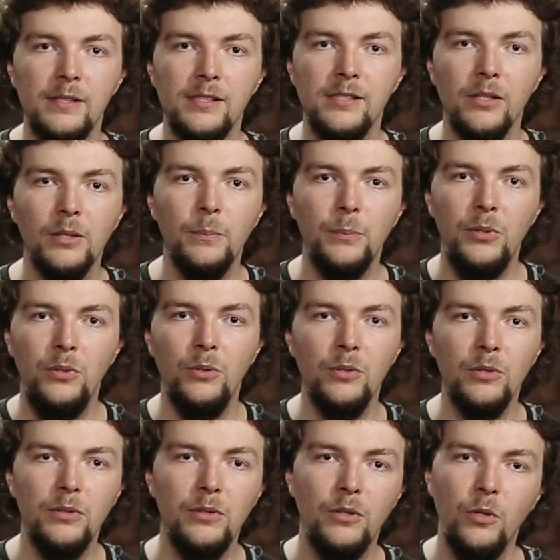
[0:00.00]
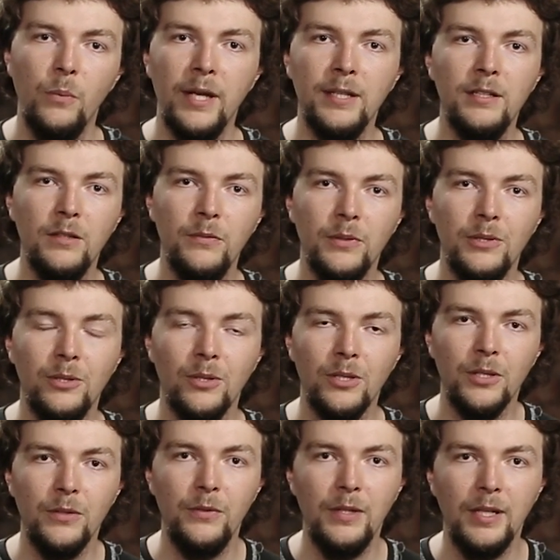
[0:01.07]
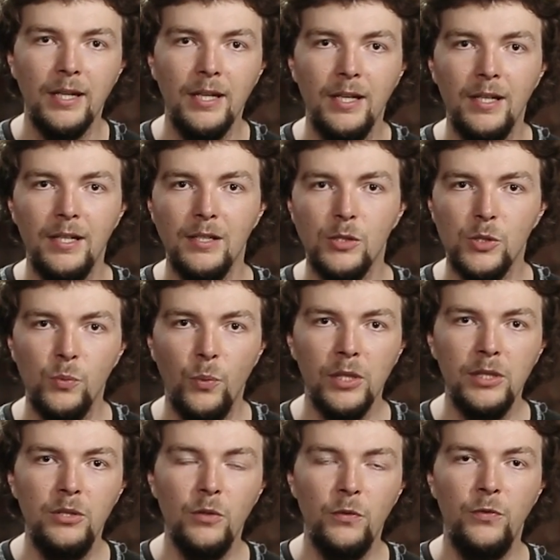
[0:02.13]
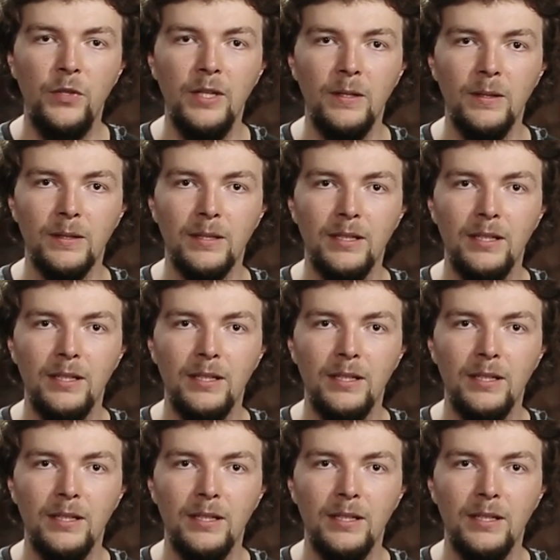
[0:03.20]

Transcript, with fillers: It's not pure documental photography, it's what you feel.